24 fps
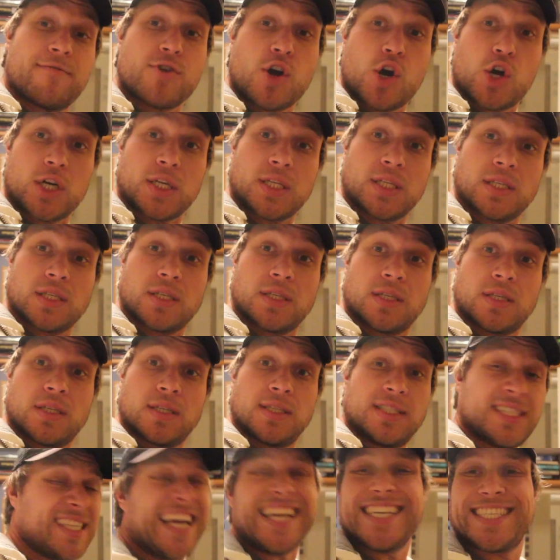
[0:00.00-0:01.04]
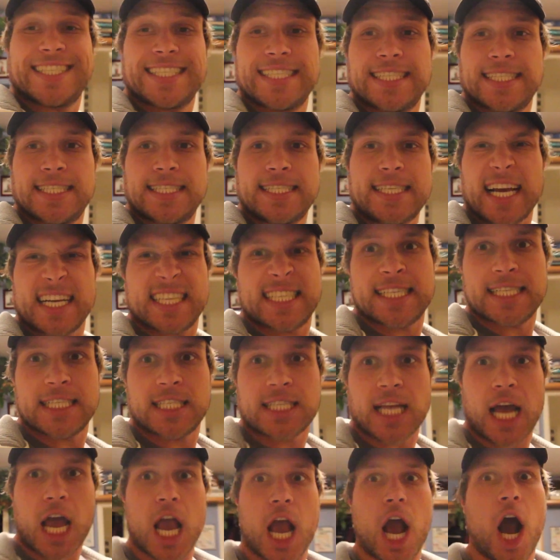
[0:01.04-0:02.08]
of course, stay sexy,
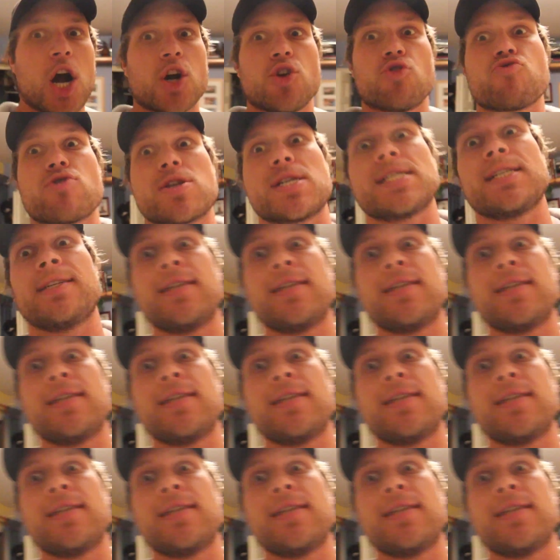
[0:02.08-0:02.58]
stay hungry.